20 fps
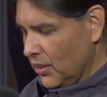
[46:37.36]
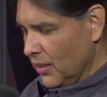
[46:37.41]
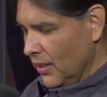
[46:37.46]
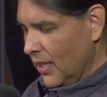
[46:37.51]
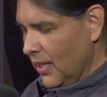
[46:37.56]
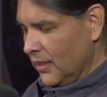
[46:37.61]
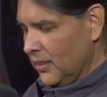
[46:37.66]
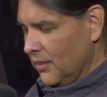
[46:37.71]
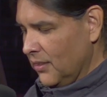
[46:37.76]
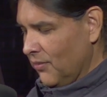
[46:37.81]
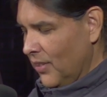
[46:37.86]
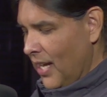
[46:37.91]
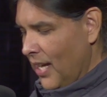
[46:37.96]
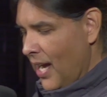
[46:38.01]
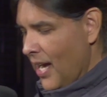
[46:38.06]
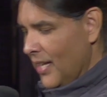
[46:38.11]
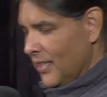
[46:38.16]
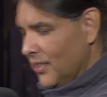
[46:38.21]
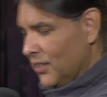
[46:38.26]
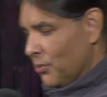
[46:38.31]
the lust of the
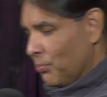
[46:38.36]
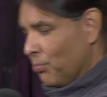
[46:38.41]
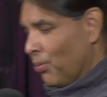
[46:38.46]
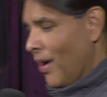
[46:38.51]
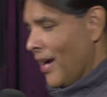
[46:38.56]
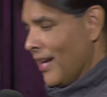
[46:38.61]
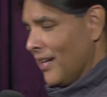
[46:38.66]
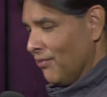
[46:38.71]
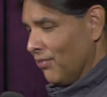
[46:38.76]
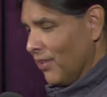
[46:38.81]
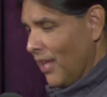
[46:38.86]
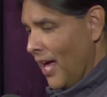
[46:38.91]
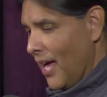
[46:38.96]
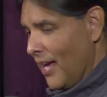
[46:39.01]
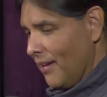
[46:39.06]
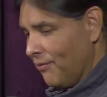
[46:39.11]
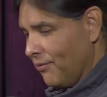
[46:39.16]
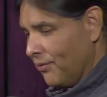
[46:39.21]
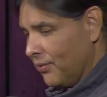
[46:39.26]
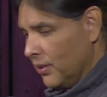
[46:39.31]
eyes, the pride of
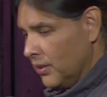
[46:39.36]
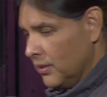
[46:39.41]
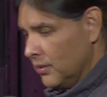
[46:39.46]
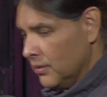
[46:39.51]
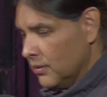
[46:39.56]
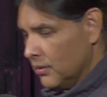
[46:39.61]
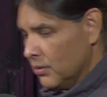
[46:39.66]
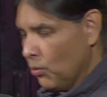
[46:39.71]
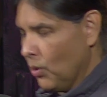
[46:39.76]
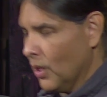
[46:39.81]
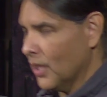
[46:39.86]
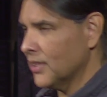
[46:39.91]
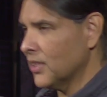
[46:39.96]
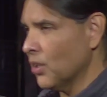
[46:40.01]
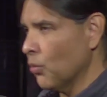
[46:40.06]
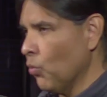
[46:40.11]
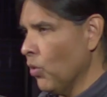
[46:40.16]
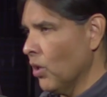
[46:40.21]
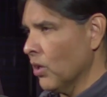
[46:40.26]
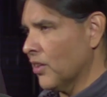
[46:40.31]
life, what is
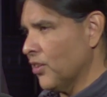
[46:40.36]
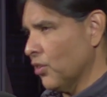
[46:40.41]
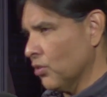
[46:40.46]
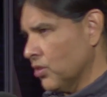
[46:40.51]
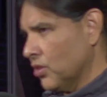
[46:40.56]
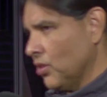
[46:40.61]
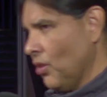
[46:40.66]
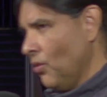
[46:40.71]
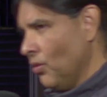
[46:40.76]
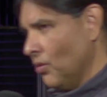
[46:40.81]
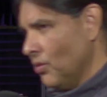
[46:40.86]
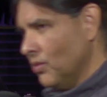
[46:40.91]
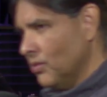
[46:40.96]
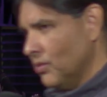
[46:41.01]
it worth your soul?